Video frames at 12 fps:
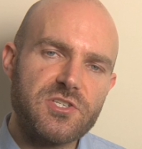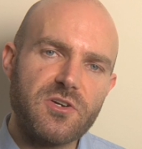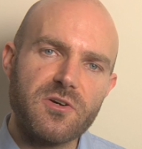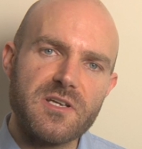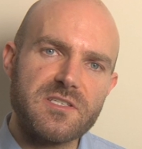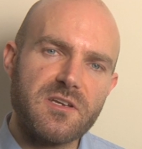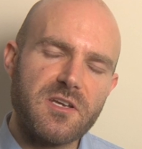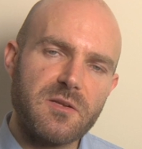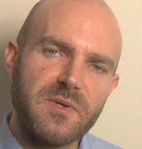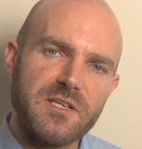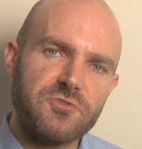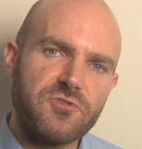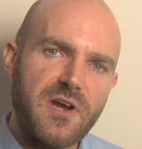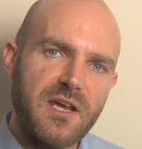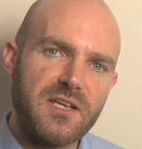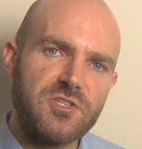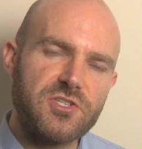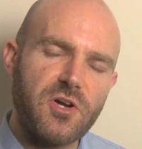shot? Is it going to be a
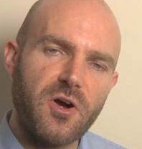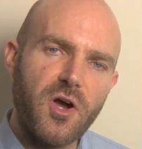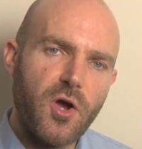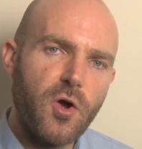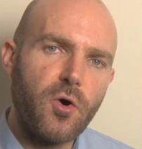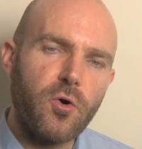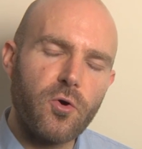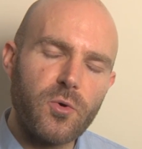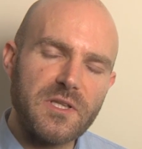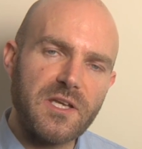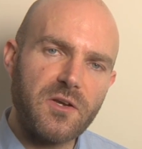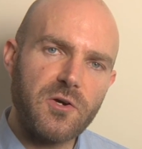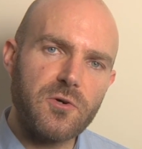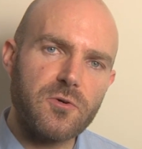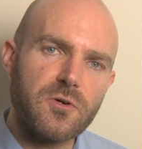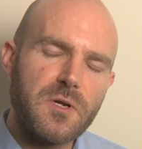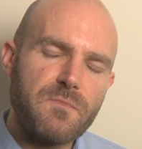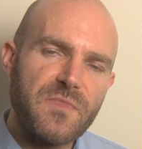tracking shot? Or will it
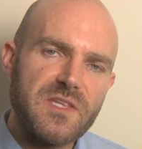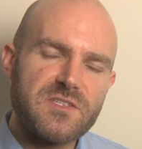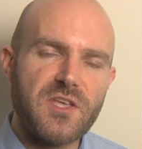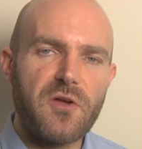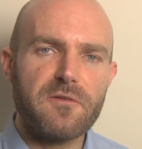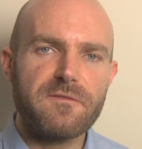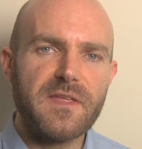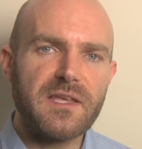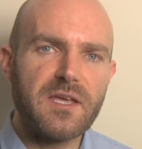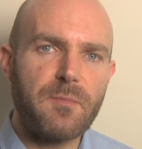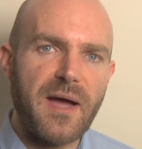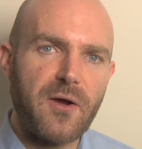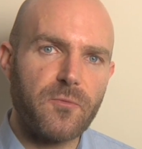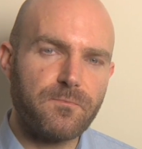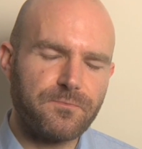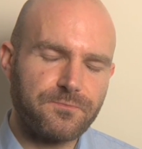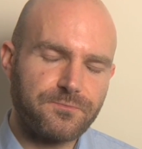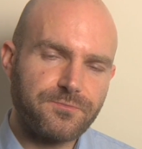cut? So think about,
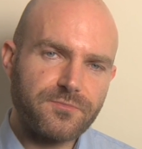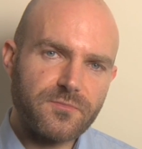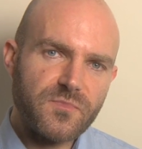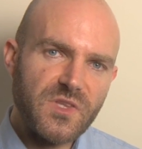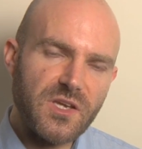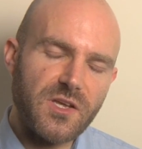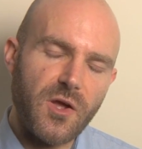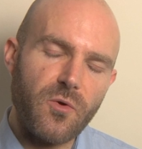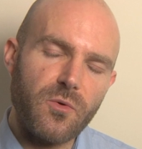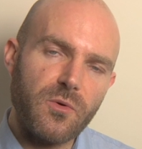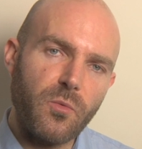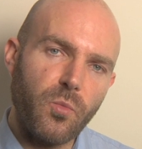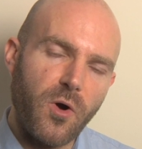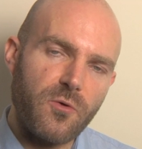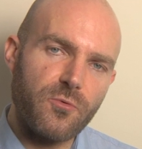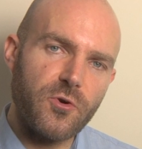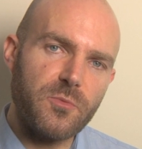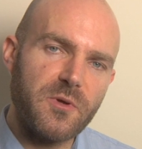
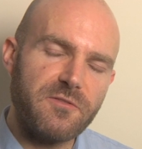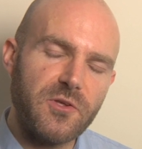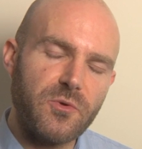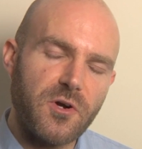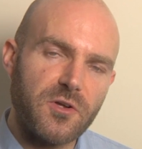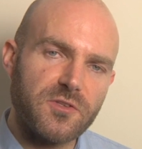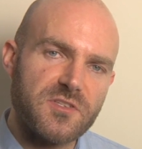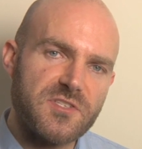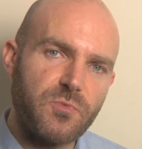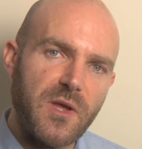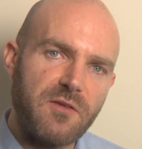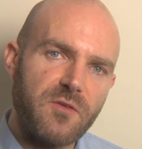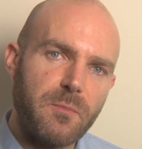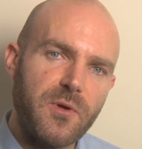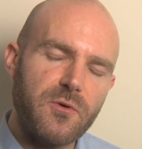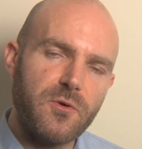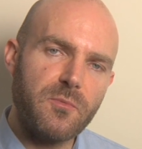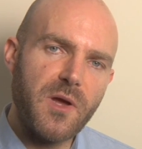what room have you got to swing the
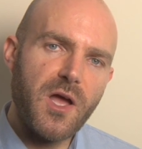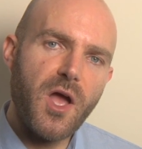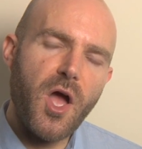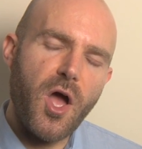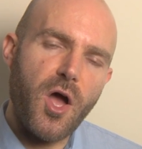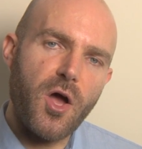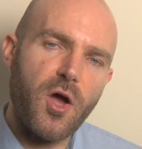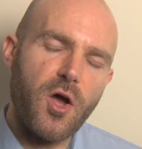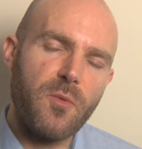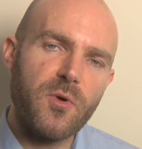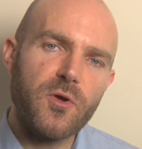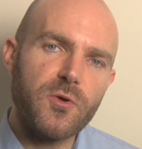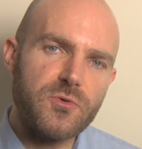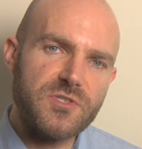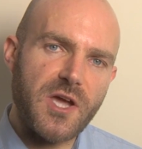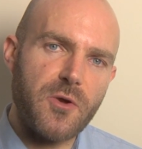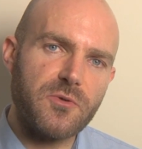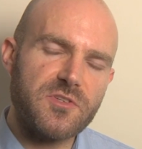boom? Who's
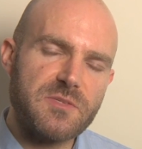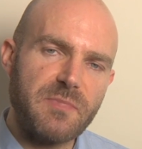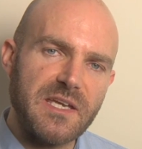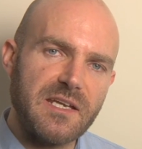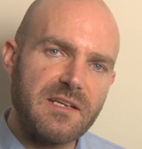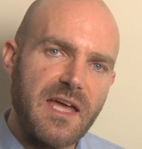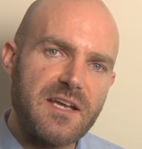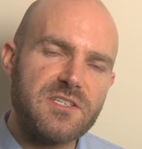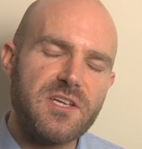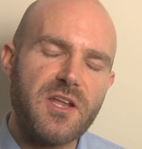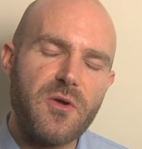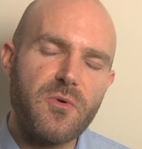going to speak next?